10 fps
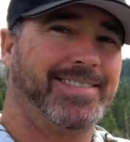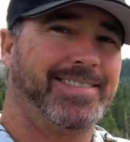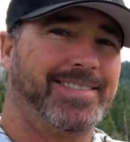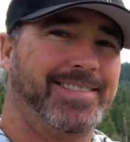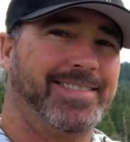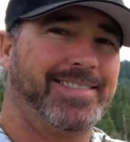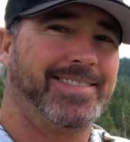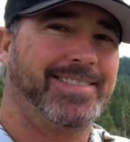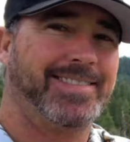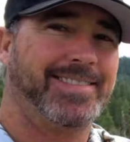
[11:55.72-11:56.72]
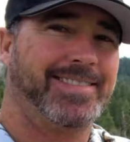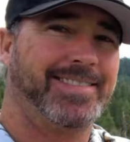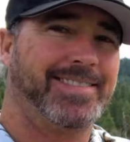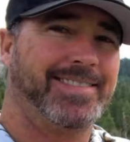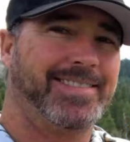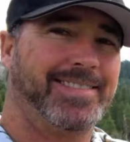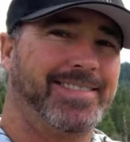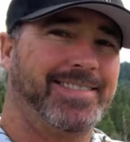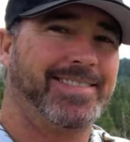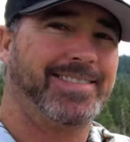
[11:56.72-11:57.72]
The other pictures
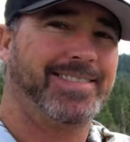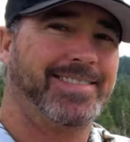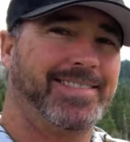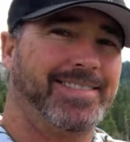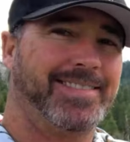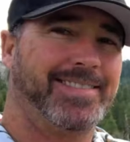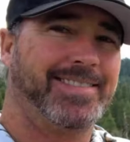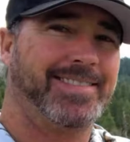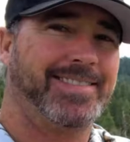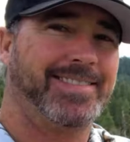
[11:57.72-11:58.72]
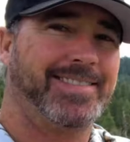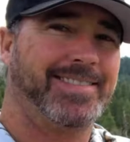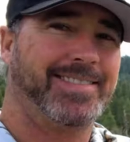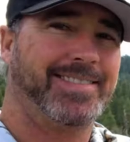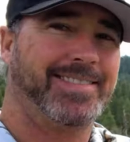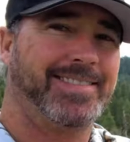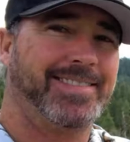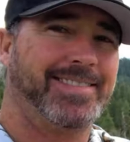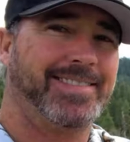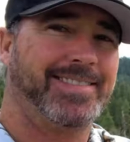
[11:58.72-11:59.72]
are a little bit more
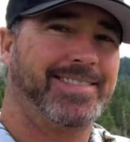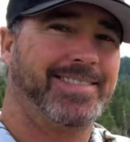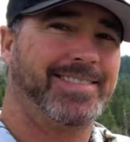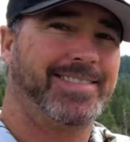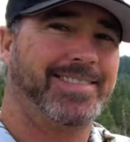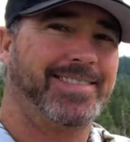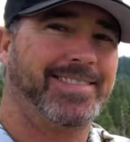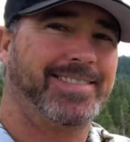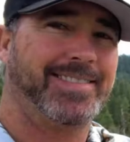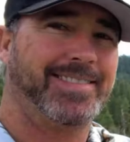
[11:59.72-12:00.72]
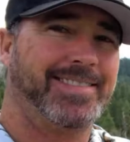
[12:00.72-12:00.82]
personal, I guess you would say.